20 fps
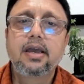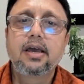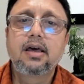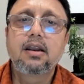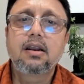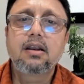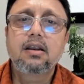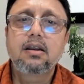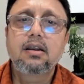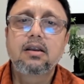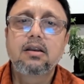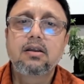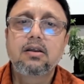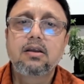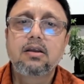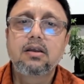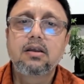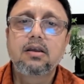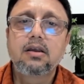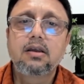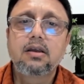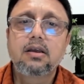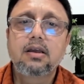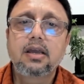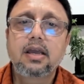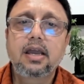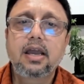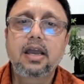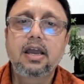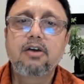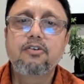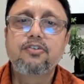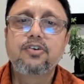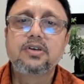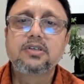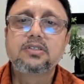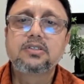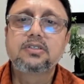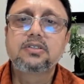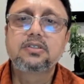Here
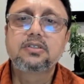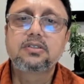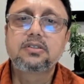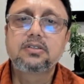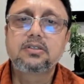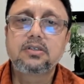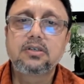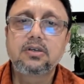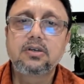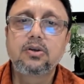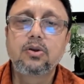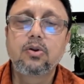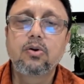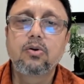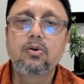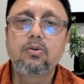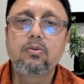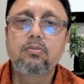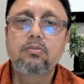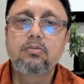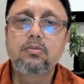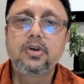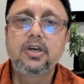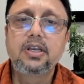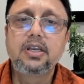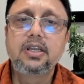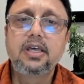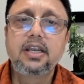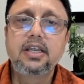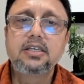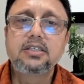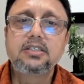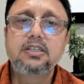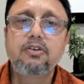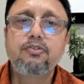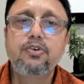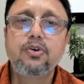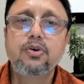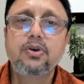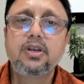F is,
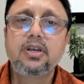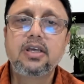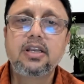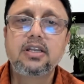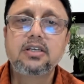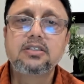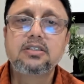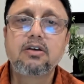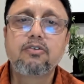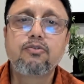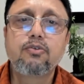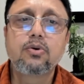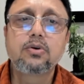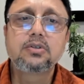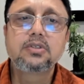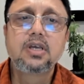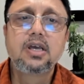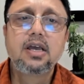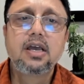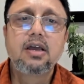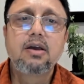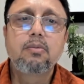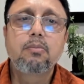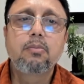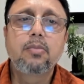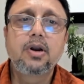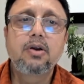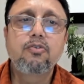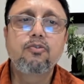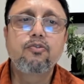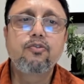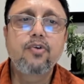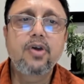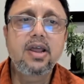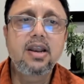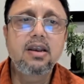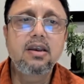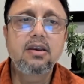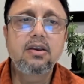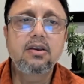increased if you increase the force. But
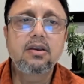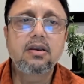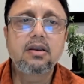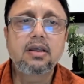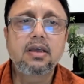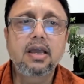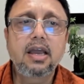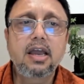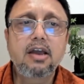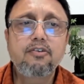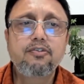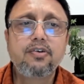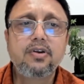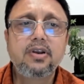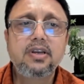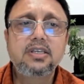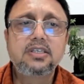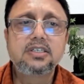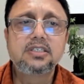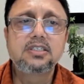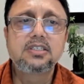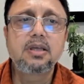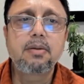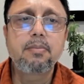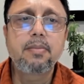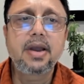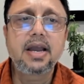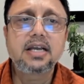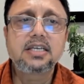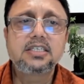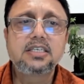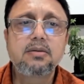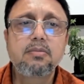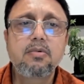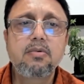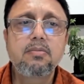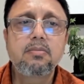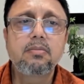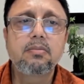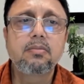when F reaches the
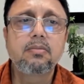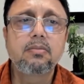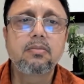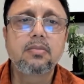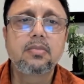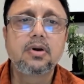maximum,